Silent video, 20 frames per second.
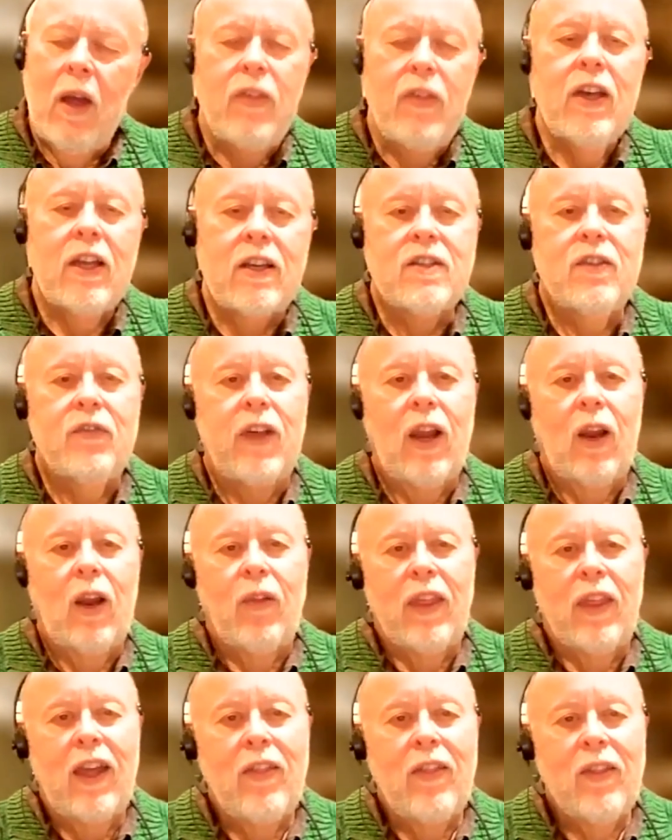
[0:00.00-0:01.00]
I think it's Avelo.
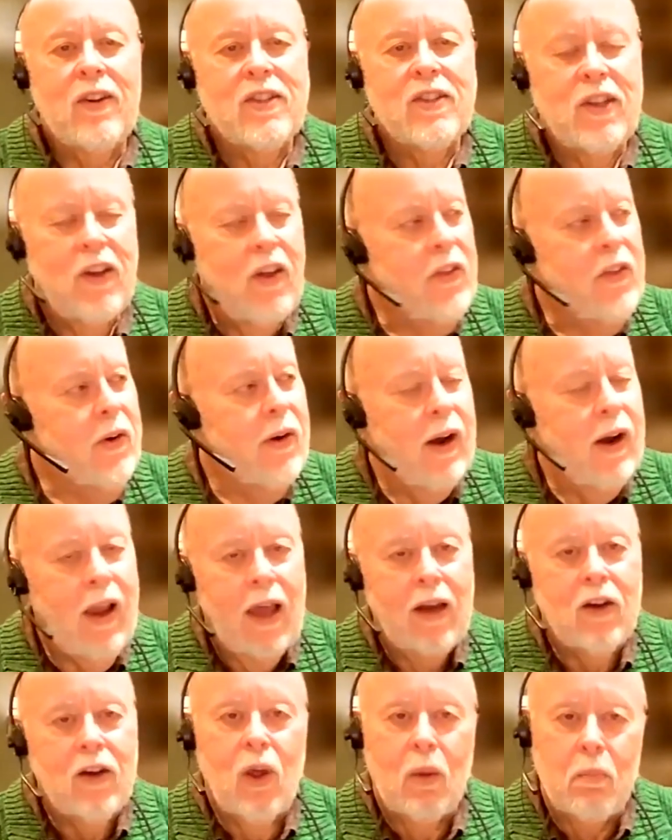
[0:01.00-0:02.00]
They, there's another
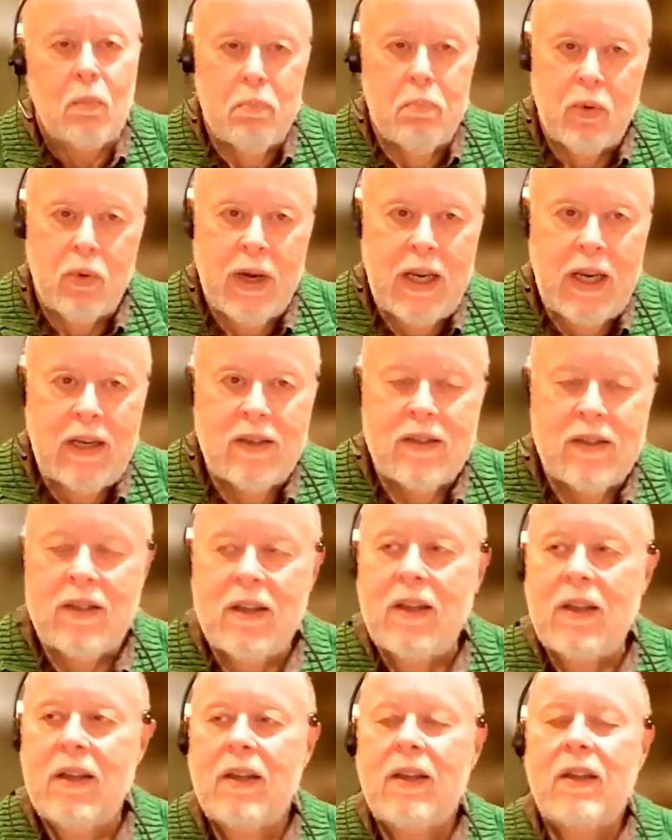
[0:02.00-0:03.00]
airline called Breeze
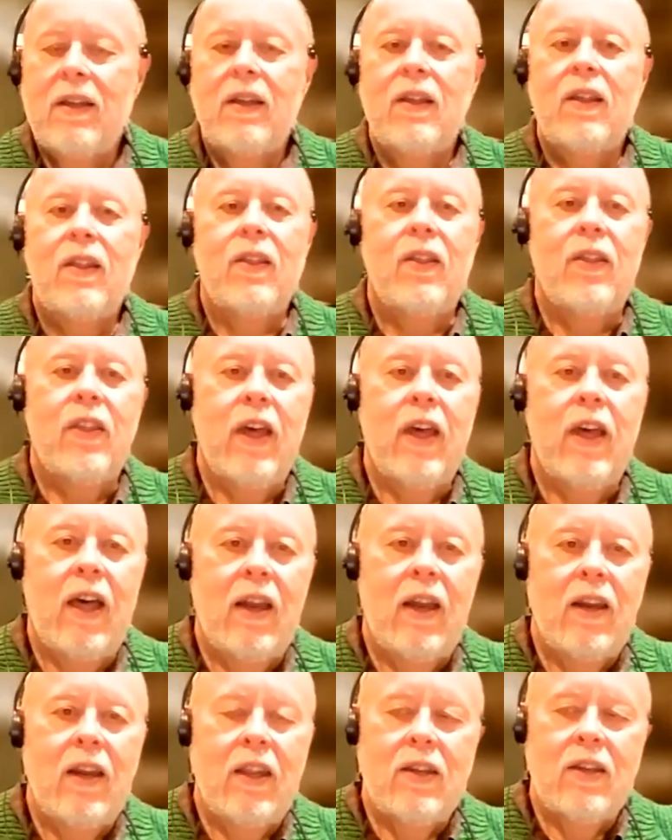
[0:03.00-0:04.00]

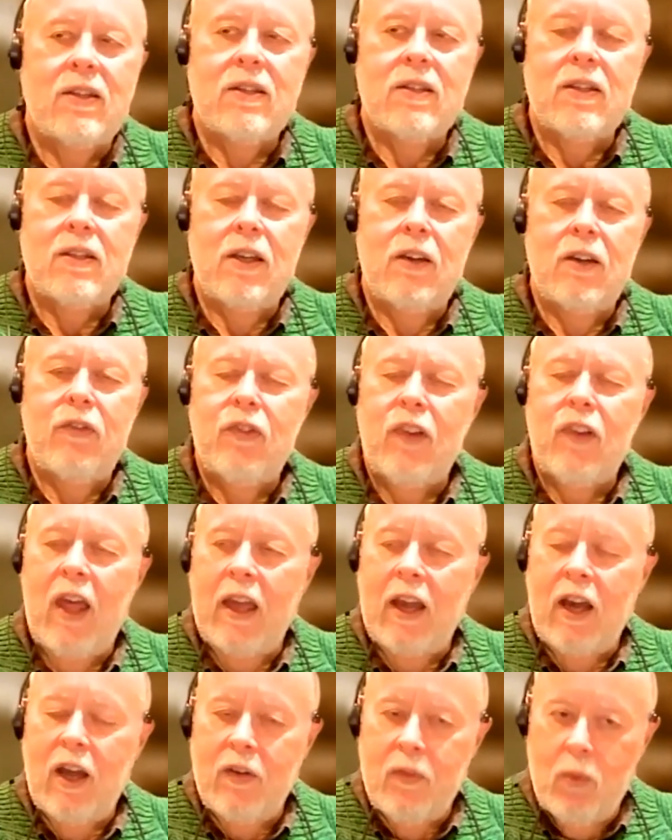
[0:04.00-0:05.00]
that is uh,
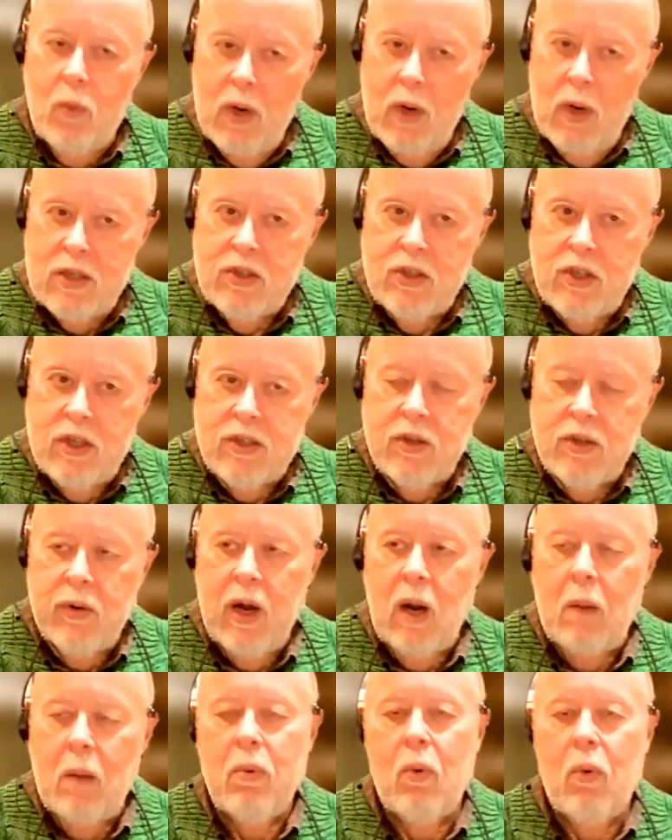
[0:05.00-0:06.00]
flying out of Westchester
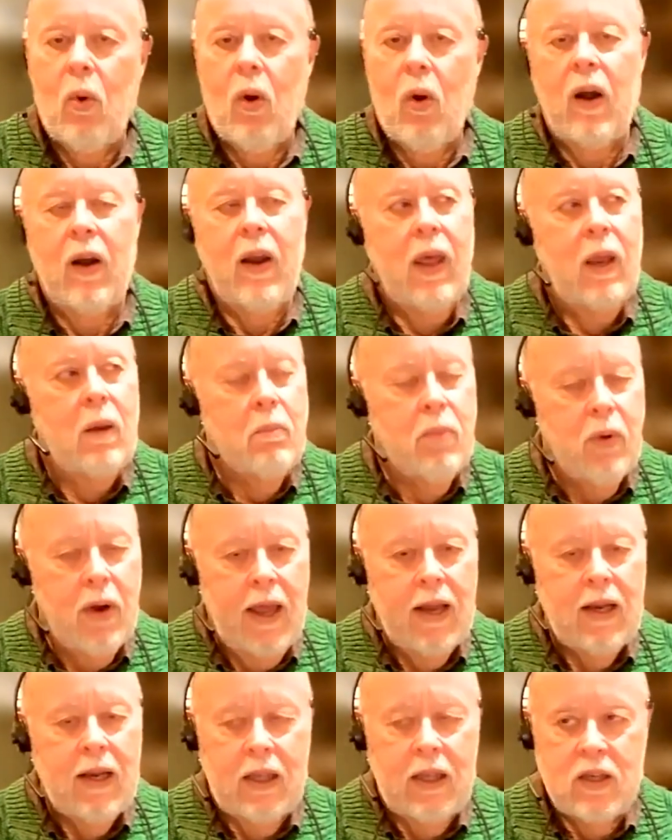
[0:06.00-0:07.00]
Airport and
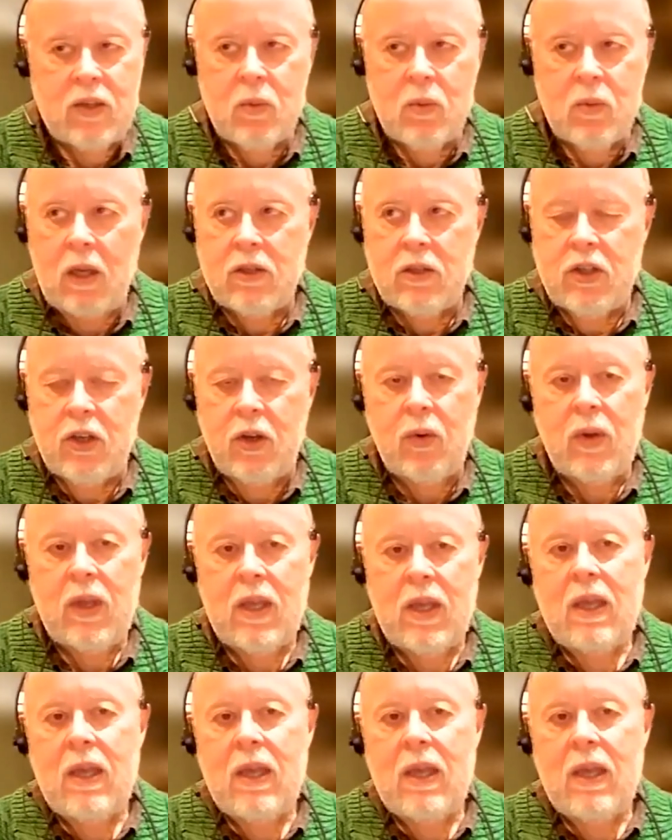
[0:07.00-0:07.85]
Bradley as well too.